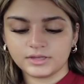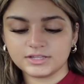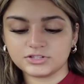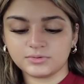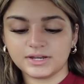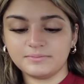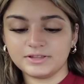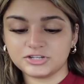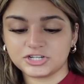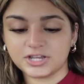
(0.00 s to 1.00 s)
It's already
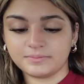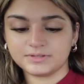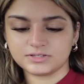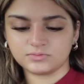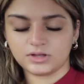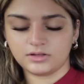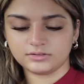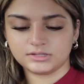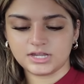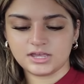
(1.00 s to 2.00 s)
been shipped as
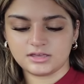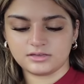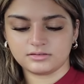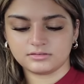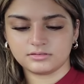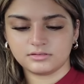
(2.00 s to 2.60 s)
well. Dang.